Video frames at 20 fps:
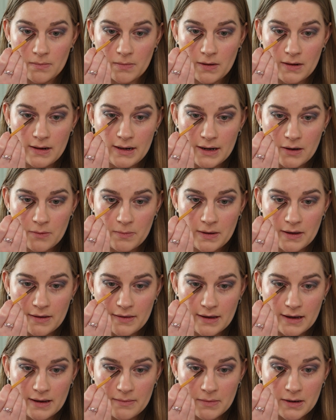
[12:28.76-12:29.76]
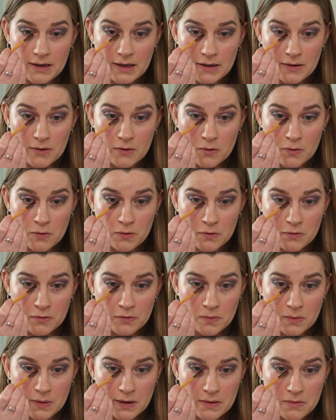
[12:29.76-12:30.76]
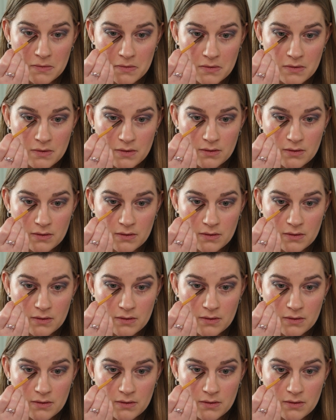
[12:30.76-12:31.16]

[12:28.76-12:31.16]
Put a little bit of that in my inner corner as well.